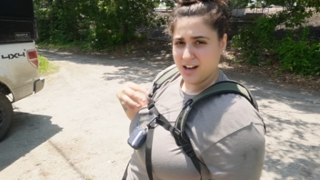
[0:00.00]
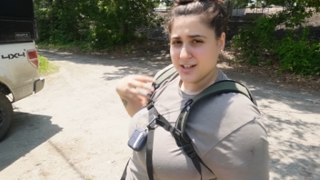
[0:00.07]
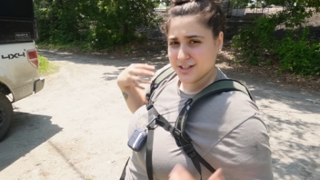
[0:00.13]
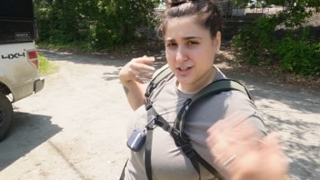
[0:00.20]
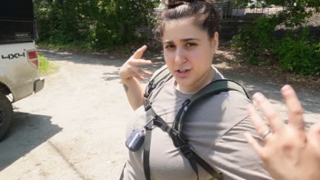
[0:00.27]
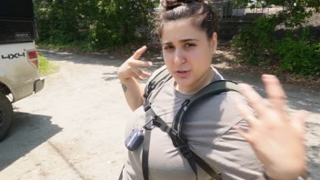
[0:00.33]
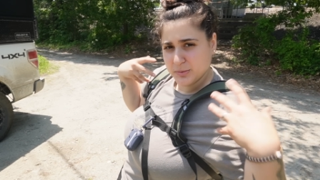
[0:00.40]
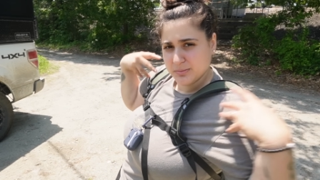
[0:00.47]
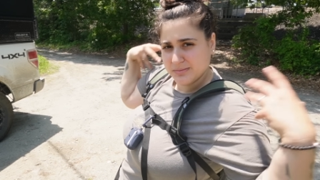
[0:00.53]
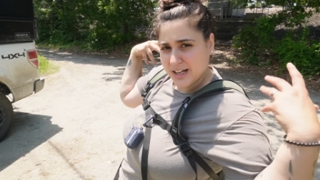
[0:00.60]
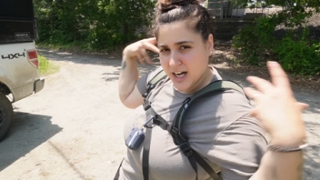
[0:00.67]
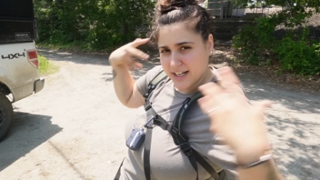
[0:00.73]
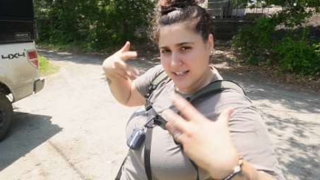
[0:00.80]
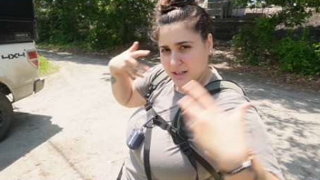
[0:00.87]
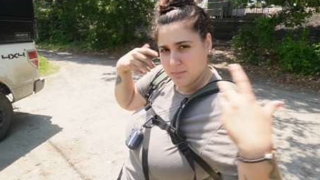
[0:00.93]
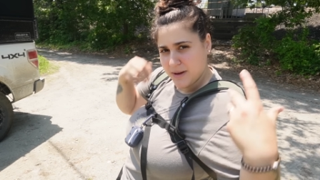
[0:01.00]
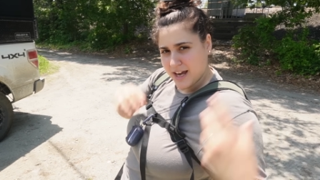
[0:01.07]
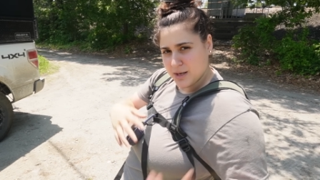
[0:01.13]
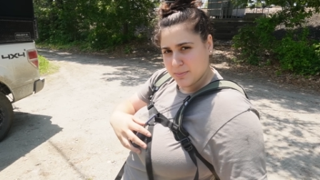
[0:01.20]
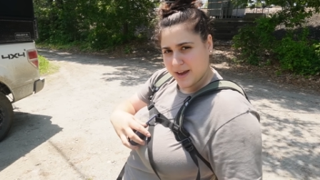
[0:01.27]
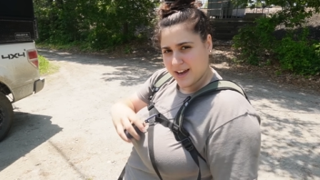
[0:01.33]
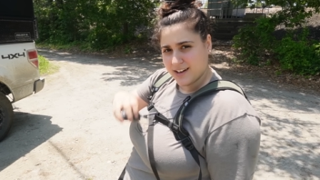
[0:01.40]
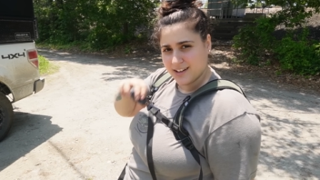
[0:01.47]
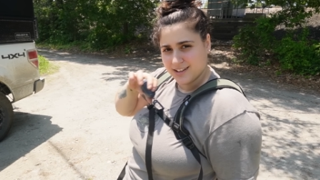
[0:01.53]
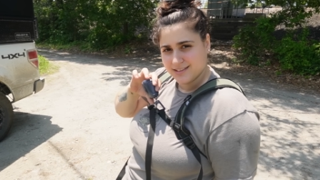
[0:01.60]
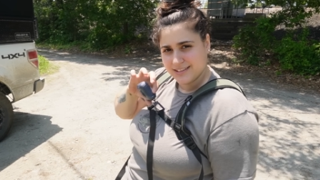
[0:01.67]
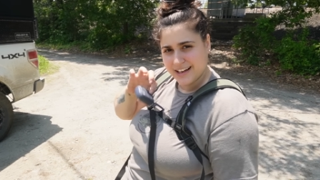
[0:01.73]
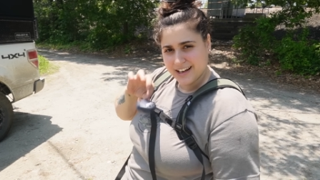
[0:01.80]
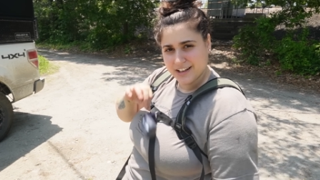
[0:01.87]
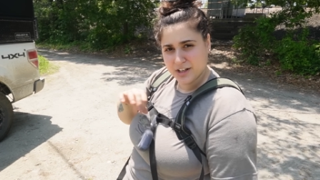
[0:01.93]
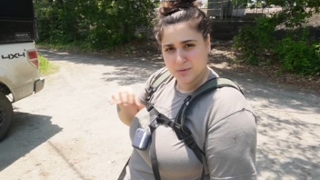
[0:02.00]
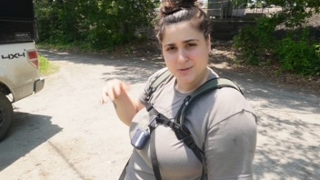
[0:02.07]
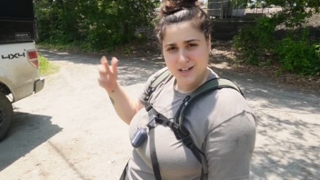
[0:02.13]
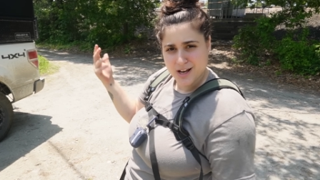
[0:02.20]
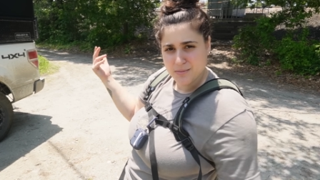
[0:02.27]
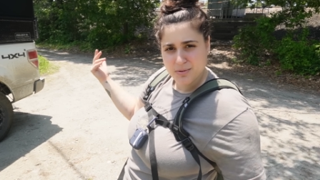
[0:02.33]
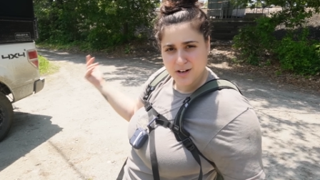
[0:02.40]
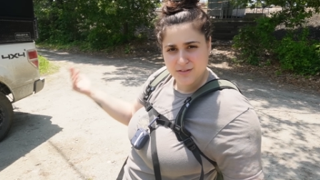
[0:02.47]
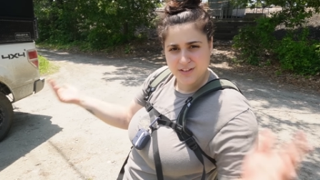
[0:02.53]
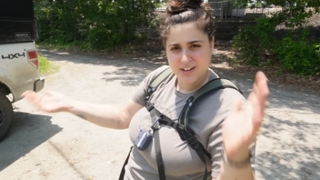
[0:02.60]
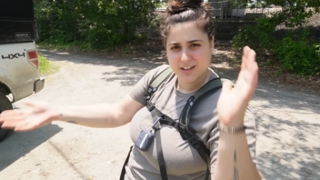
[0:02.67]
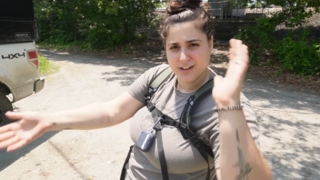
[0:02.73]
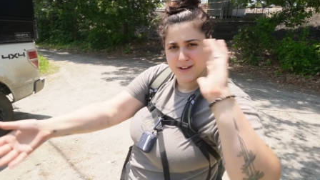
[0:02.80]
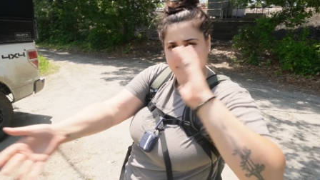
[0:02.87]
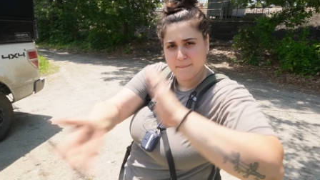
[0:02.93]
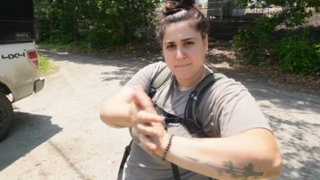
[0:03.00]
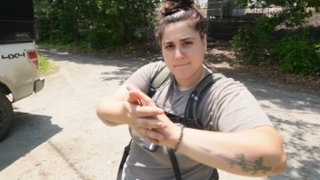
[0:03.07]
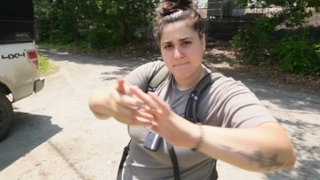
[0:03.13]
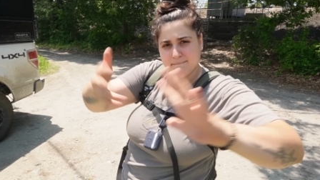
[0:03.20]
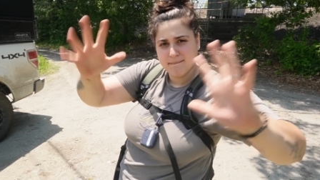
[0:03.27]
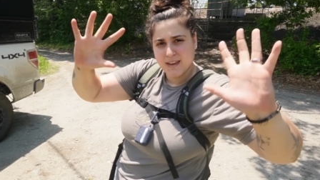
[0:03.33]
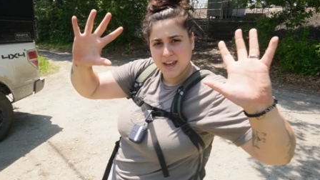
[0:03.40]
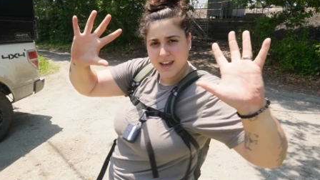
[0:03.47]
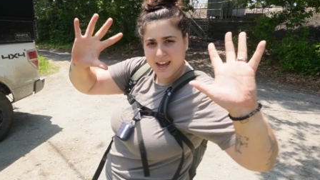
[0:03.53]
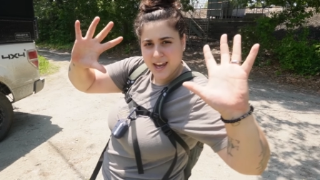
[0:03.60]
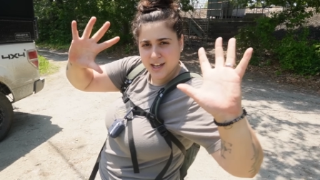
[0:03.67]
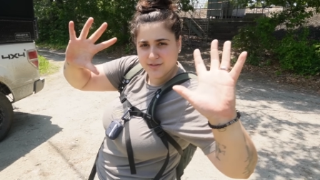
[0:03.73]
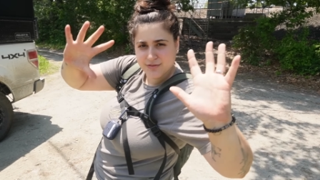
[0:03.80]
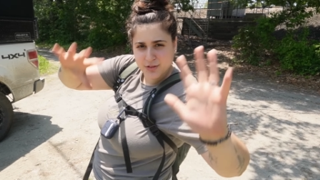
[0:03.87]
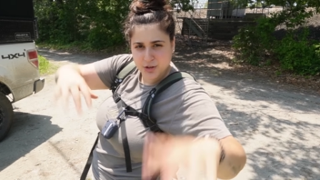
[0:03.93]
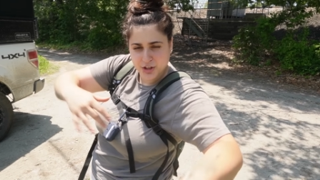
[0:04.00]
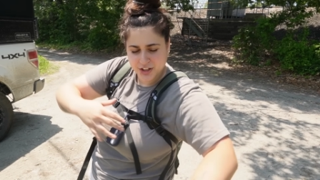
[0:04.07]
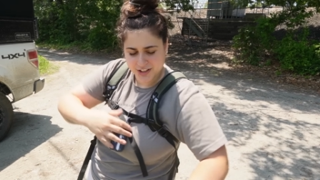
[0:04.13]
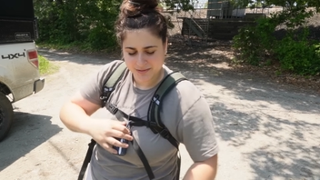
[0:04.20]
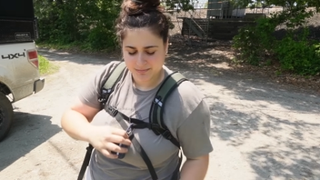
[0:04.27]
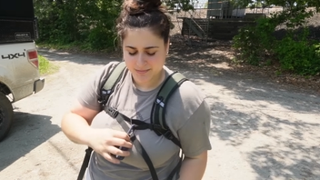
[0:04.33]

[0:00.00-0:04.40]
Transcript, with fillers: Also, hiking backpack, clips on perfectly, hand free.